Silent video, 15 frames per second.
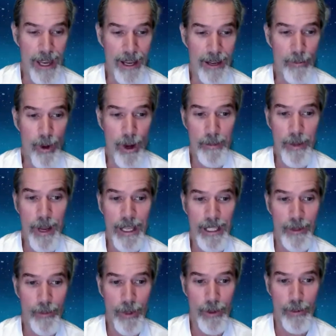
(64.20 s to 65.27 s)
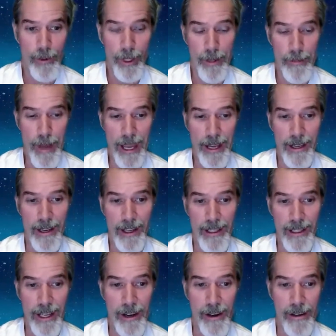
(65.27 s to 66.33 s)
I had one patient with really bad night
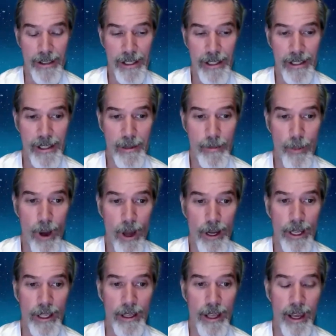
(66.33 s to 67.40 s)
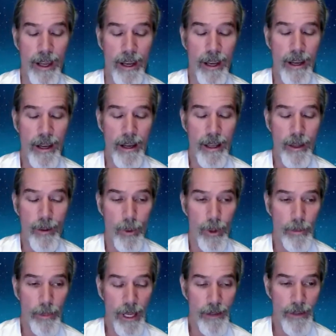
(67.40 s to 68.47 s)
terrors and sleepwalking that
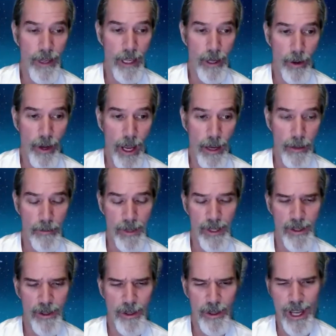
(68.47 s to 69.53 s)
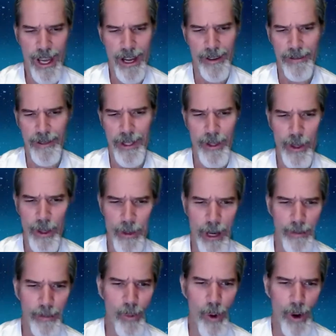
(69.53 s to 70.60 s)
would play video games to kind of shoot 'em
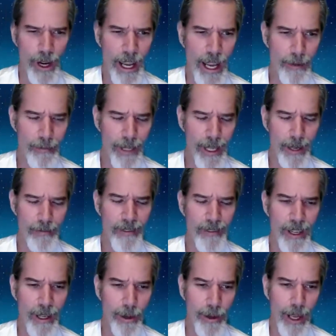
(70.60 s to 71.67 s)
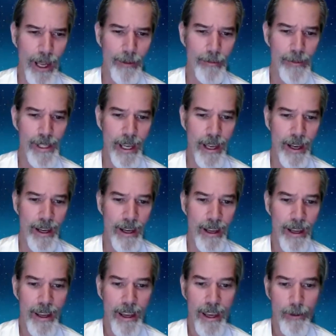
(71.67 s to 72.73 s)
up, war game type video games. And
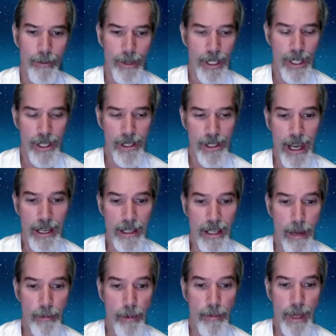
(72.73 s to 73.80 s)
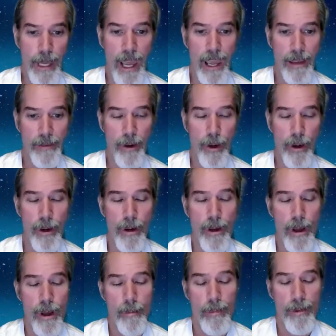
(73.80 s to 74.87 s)
it was just that type of behavior
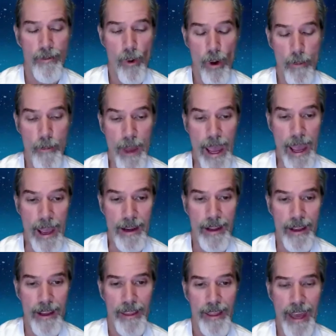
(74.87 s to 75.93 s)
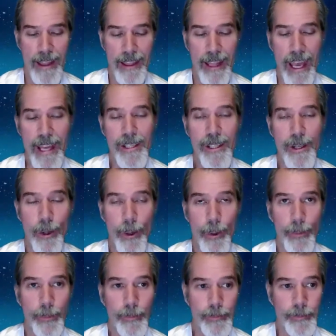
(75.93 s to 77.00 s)
before bed that led
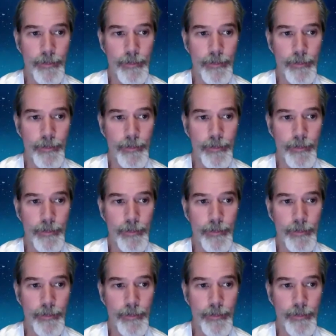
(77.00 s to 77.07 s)
to